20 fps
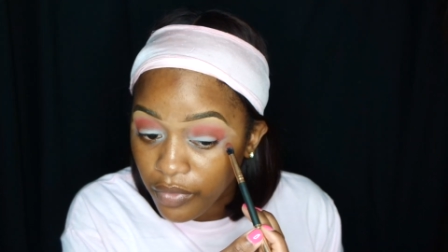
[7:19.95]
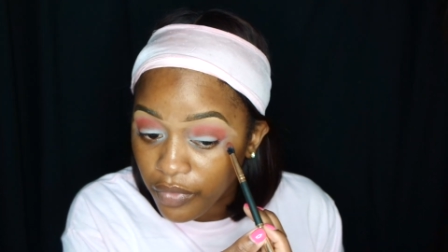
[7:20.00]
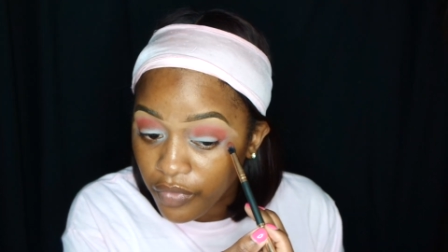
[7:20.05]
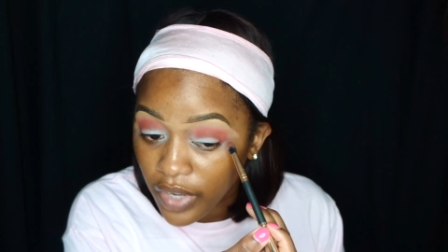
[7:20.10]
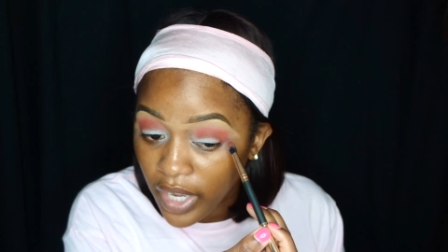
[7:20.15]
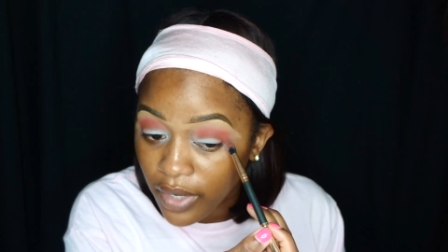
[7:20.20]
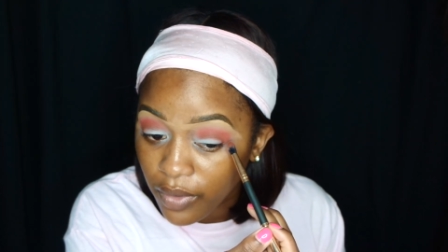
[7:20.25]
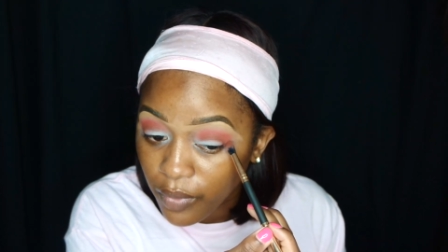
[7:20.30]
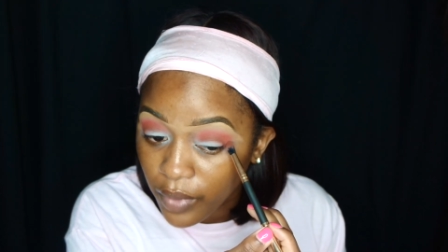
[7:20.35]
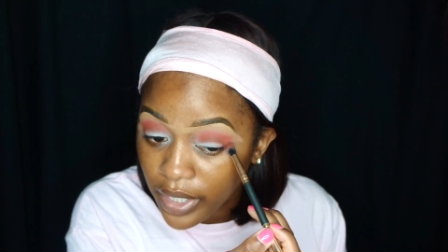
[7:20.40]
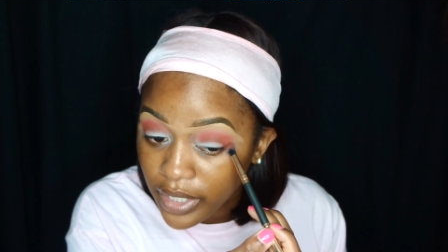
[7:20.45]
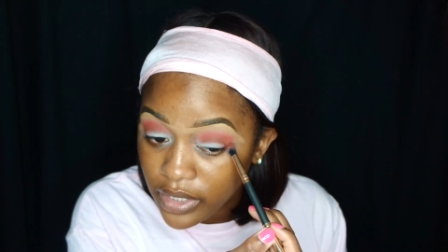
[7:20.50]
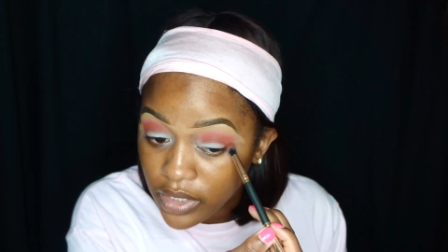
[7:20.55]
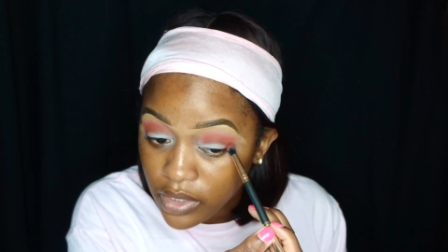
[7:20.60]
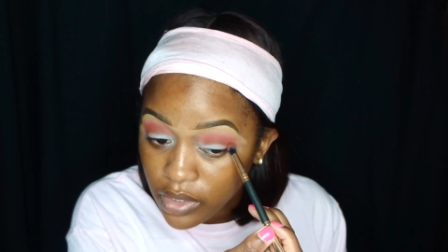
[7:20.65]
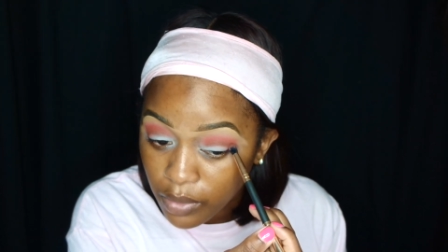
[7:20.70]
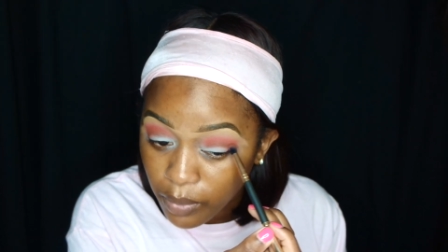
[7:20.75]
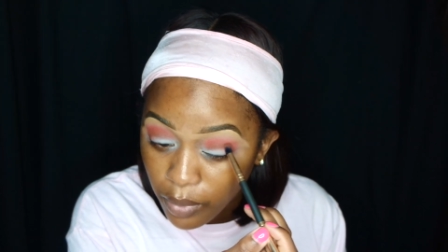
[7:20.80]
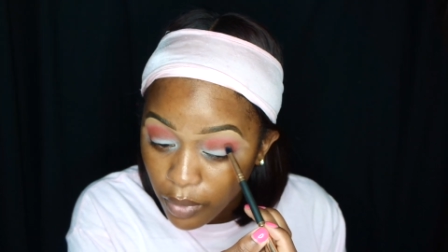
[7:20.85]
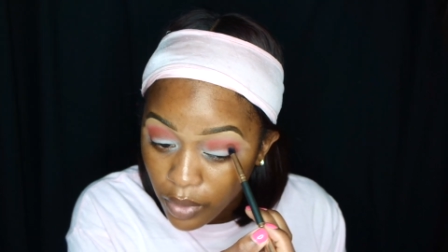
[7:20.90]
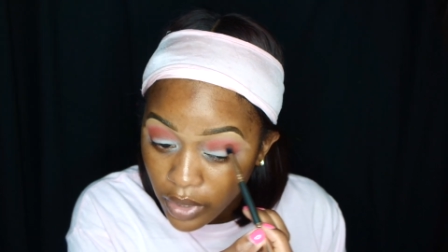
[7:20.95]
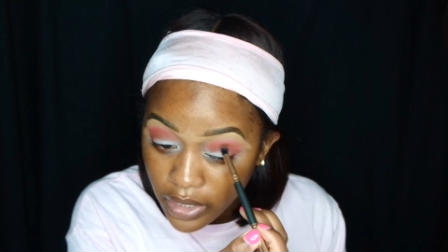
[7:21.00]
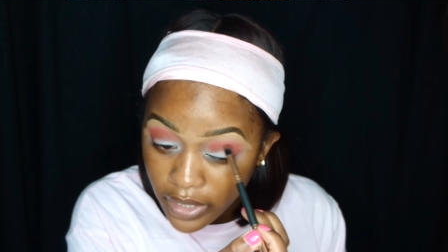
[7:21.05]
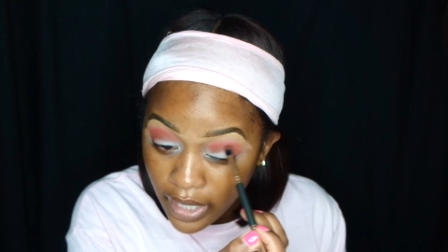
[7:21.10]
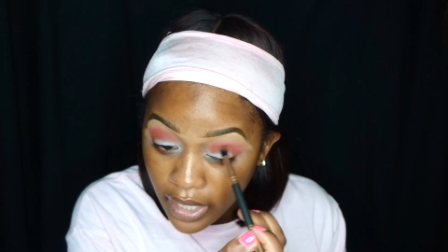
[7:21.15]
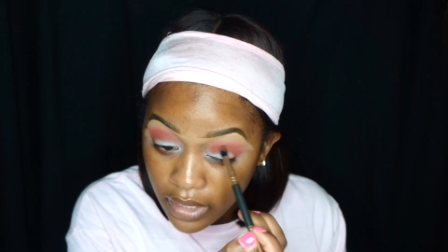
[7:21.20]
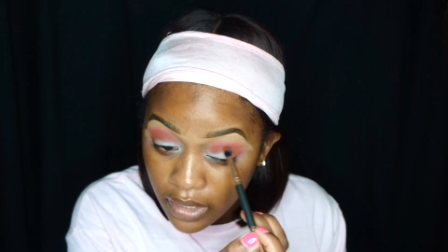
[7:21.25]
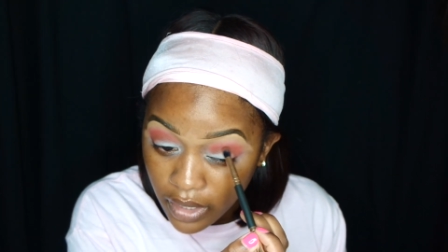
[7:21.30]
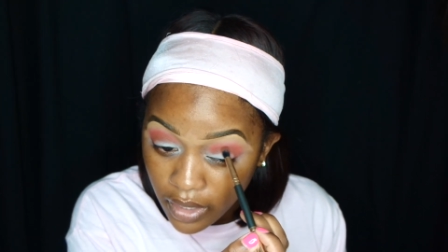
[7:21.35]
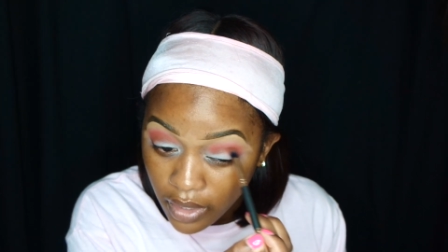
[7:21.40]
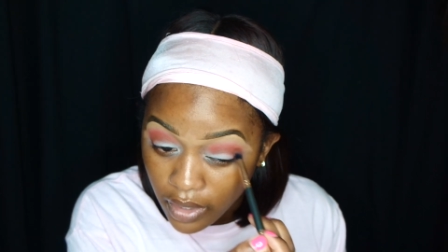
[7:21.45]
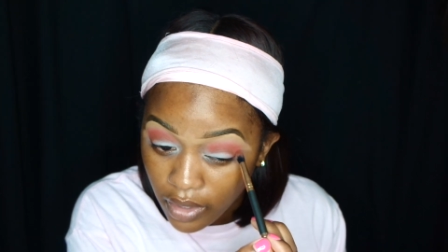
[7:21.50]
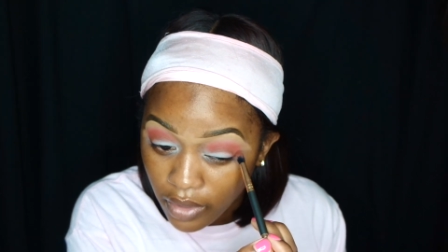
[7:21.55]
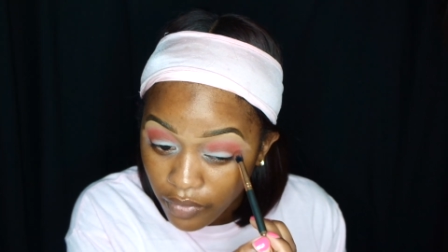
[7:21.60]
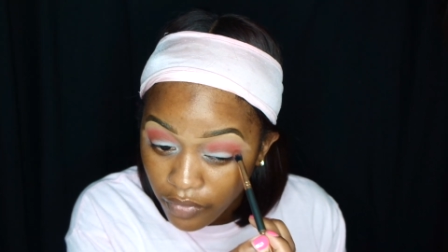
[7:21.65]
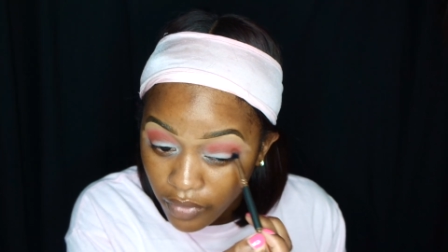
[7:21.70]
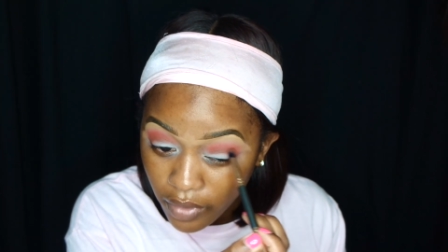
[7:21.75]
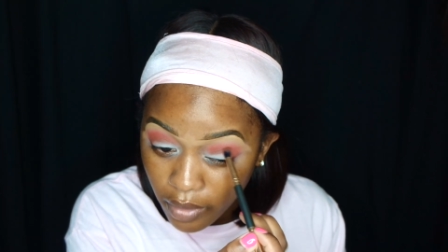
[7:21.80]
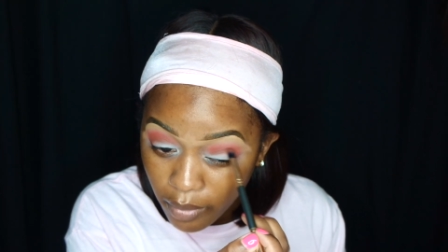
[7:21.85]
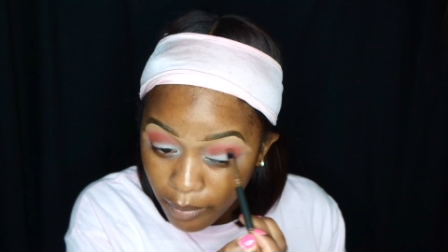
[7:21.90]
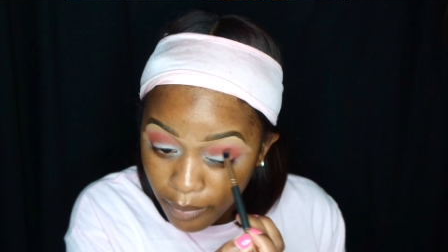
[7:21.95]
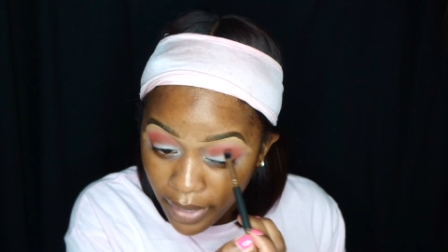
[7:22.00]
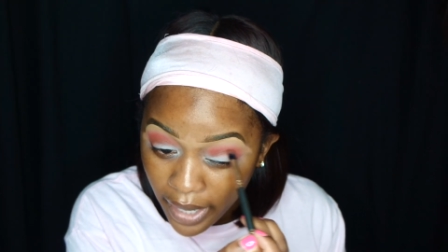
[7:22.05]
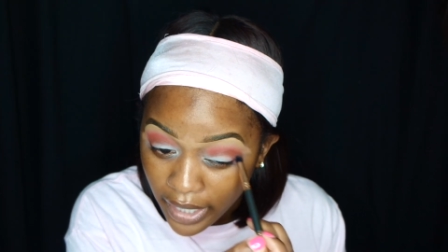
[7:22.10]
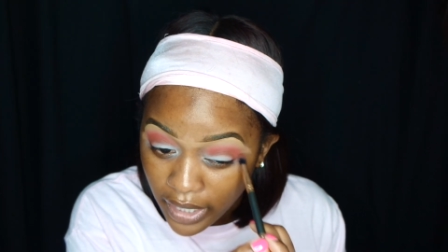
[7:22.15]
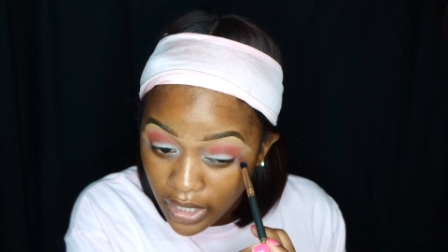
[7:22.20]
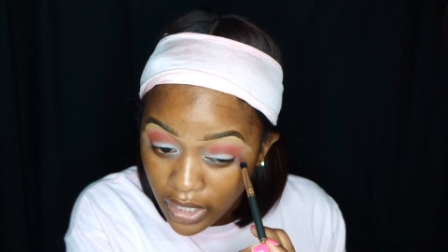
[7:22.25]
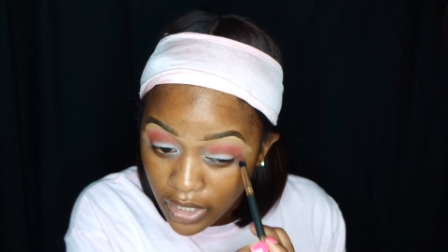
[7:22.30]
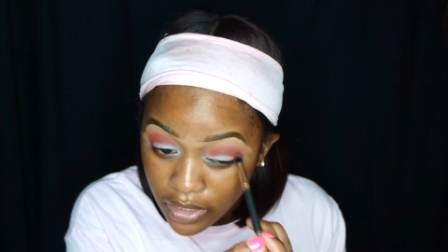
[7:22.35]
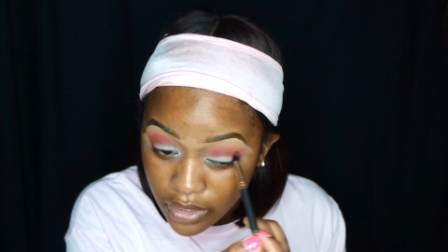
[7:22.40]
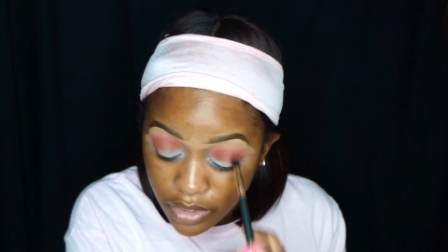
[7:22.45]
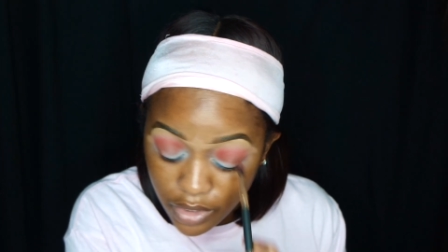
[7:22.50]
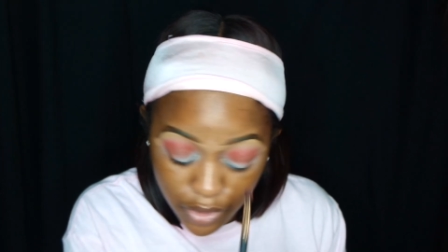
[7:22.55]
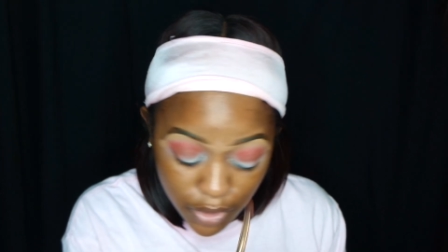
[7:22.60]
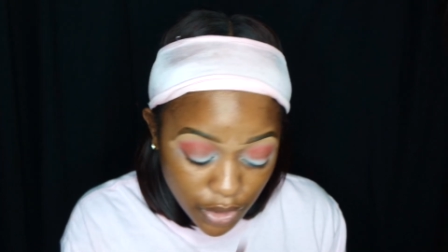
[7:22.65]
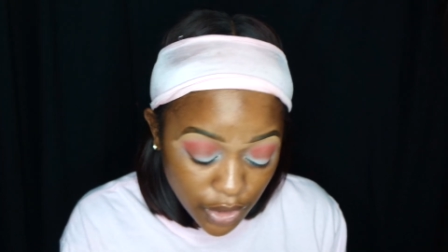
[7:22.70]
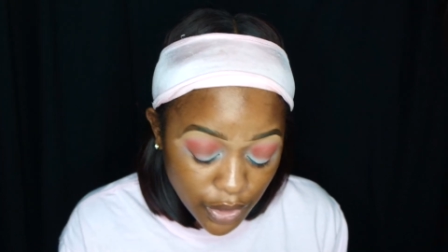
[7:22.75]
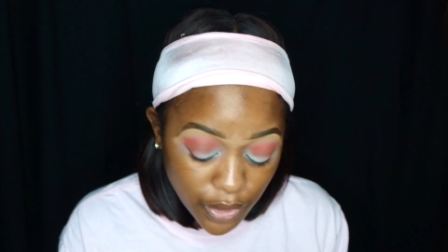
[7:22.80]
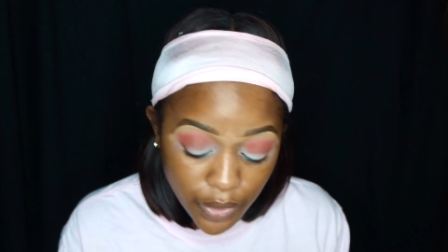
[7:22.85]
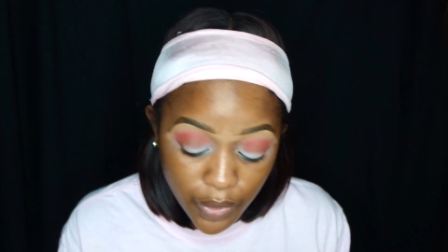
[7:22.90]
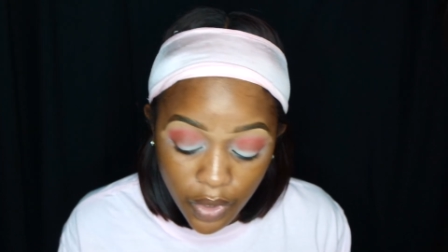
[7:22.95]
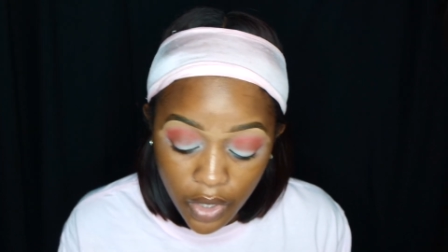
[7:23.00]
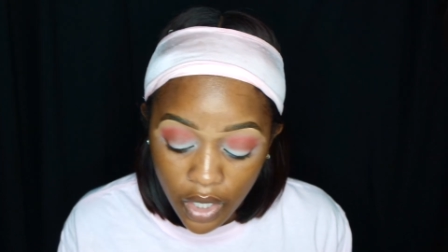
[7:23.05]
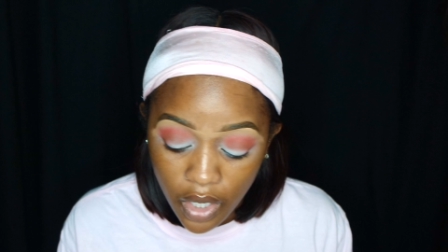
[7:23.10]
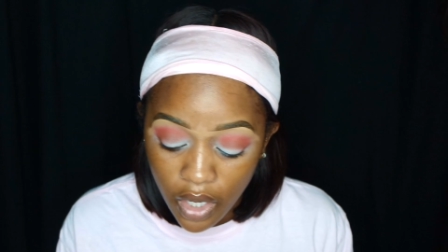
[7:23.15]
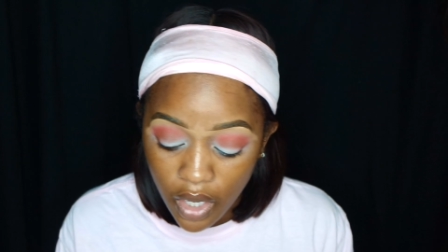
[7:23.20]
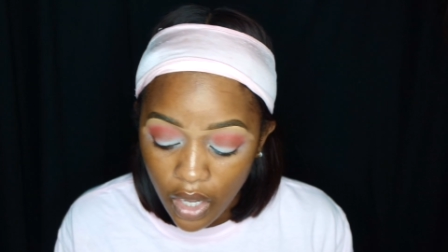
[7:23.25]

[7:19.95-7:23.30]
Find ways to pour that love back into you.